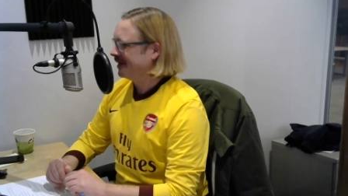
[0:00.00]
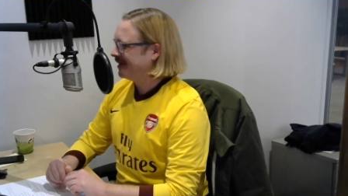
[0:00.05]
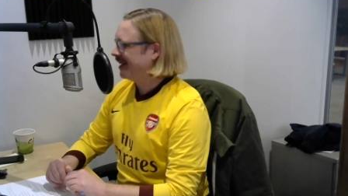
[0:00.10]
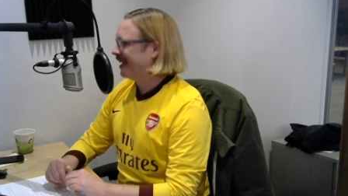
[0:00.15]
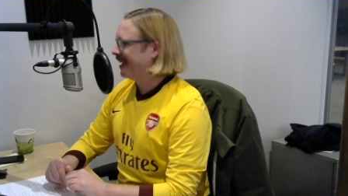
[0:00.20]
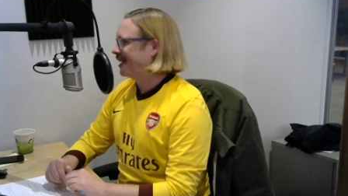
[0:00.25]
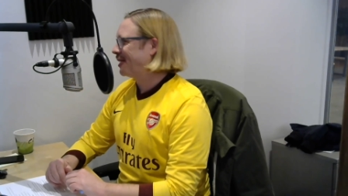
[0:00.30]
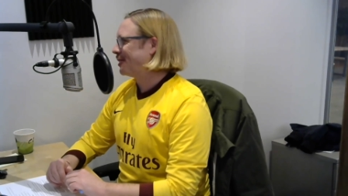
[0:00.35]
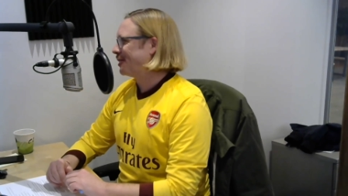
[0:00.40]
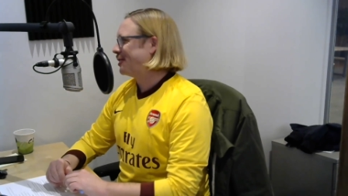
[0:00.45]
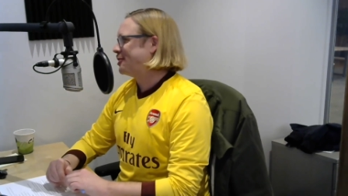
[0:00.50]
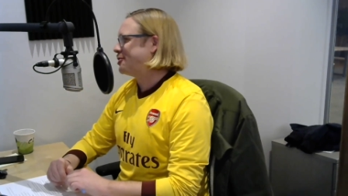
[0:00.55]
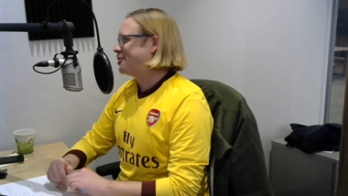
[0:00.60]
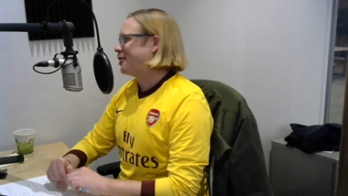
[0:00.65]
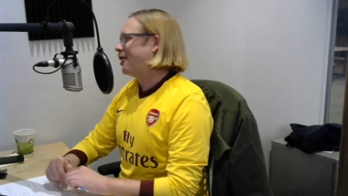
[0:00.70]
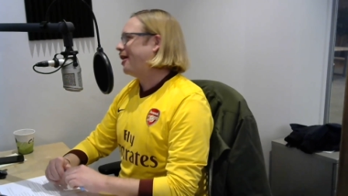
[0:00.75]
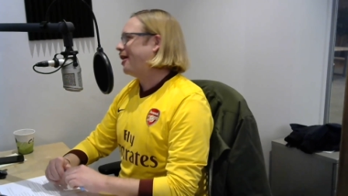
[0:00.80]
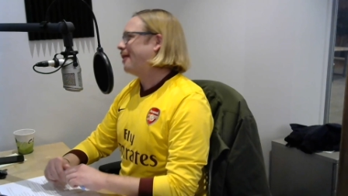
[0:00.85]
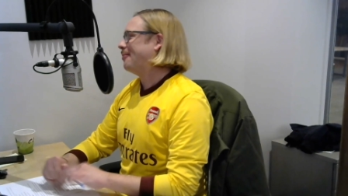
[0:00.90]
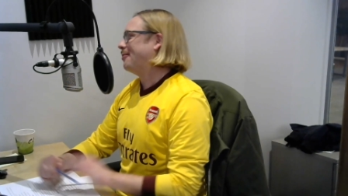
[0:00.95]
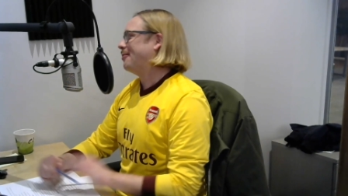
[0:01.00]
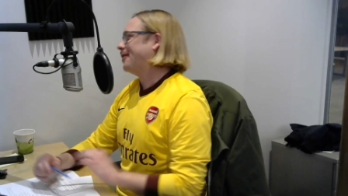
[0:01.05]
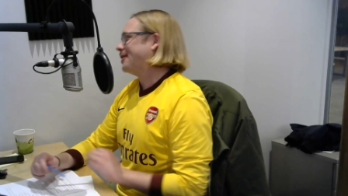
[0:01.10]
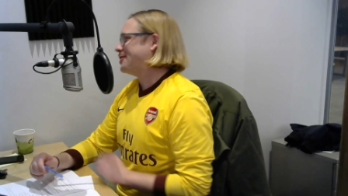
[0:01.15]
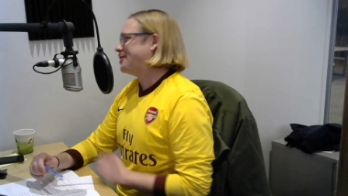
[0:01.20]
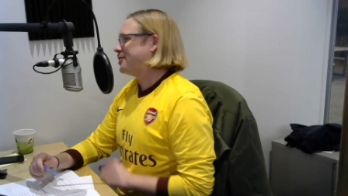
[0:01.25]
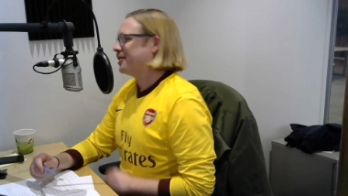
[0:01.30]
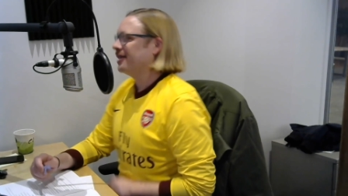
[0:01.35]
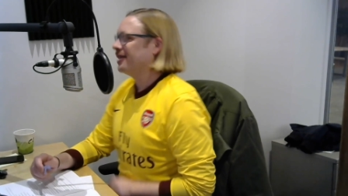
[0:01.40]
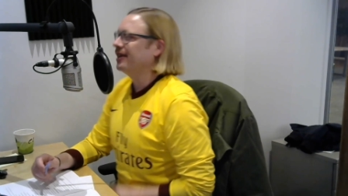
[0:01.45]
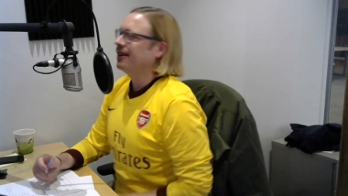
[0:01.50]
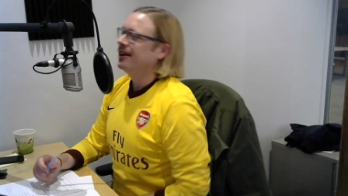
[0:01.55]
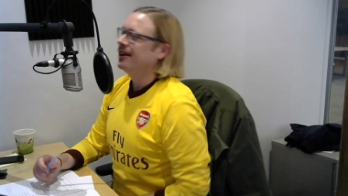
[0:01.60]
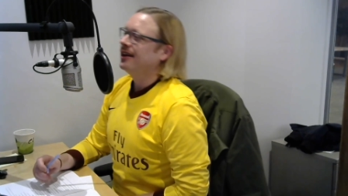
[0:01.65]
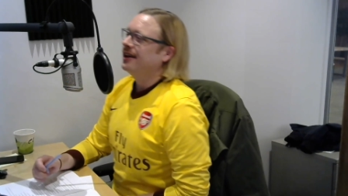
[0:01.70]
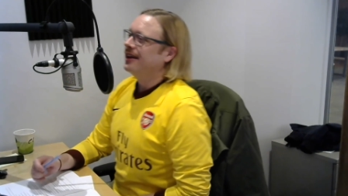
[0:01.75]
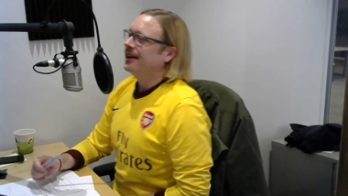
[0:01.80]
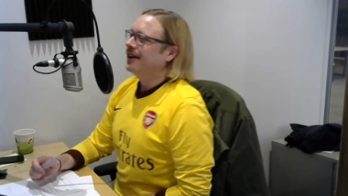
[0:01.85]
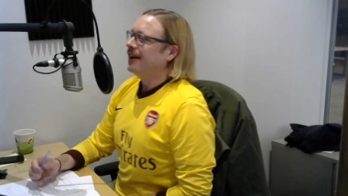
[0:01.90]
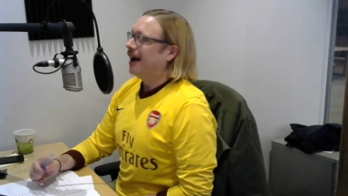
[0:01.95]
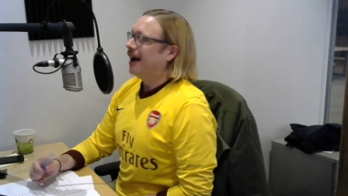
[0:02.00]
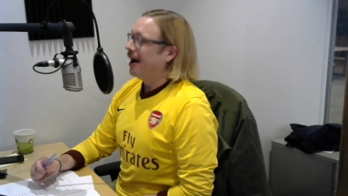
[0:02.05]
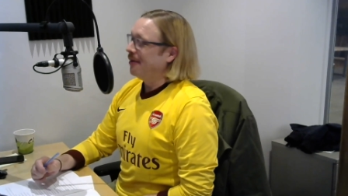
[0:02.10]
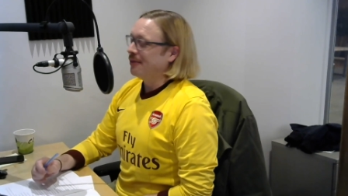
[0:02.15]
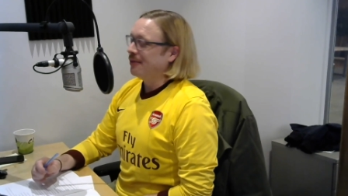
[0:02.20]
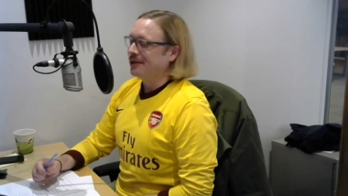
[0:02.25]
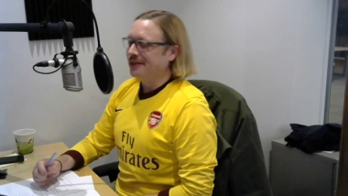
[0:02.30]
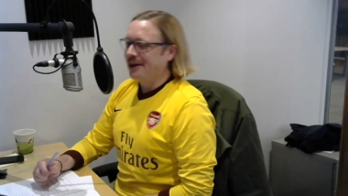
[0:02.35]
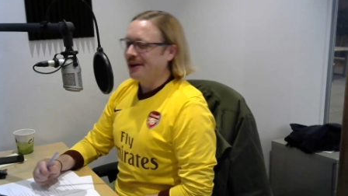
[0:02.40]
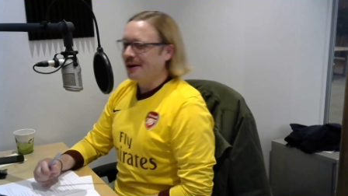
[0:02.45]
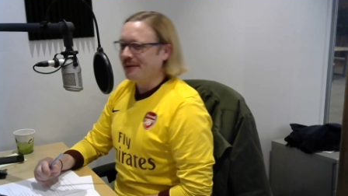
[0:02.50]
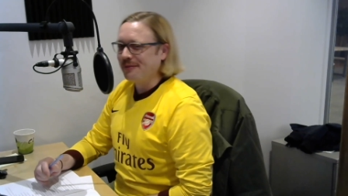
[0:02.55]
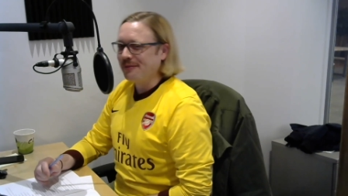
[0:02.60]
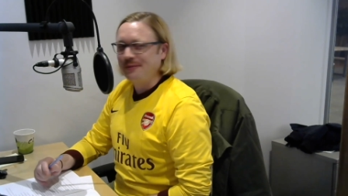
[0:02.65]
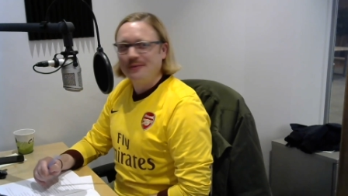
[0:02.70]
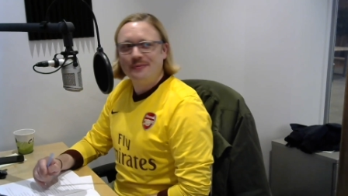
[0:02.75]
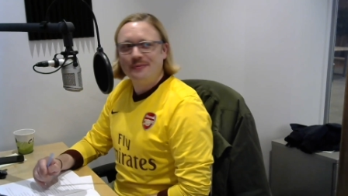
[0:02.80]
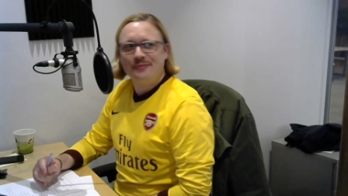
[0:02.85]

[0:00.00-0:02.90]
taking the job, which I would love.